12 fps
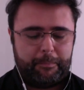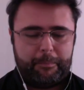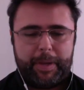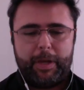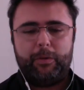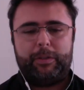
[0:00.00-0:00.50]

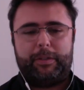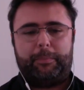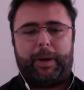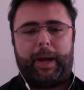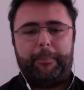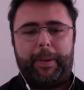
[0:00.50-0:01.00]
built
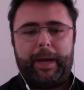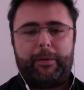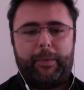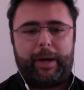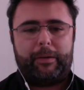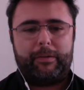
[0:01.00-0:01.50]
my
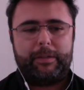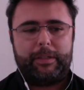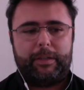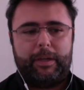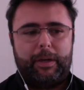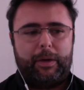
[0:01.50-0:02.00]

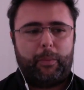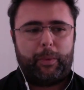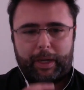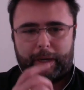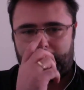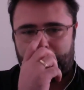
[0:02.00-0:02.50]
background
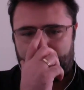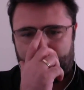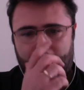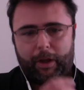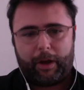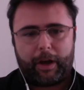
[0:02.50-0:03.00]
with a
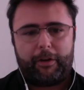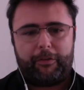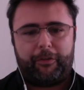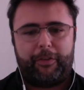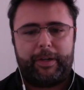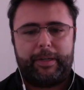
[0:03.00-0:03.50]
lot of
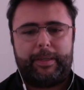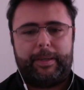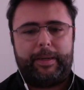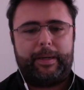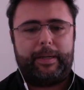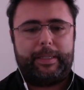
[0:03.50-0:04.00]

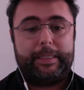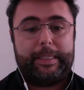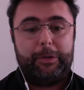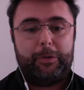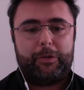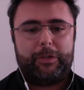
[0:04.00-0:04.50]

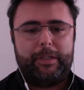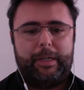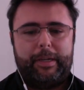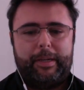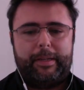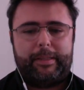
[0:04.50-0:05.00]
skills
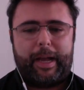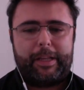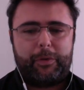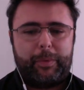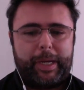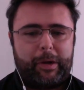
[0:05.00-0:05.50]

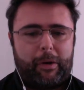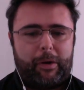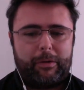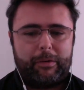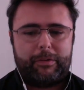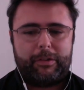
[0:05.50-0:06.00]
that we
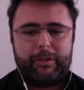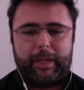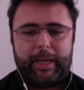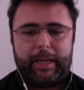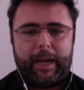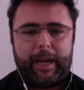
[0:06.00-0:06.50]
call
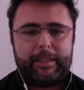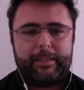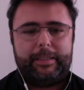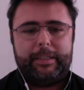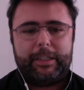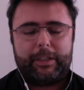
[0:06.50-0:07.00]
today as
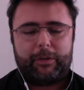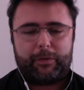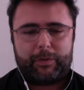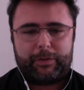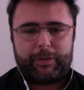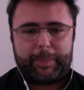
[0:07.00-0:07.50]
digital
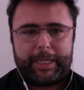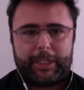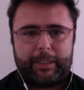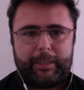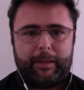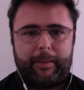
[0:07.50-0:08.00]
transformation.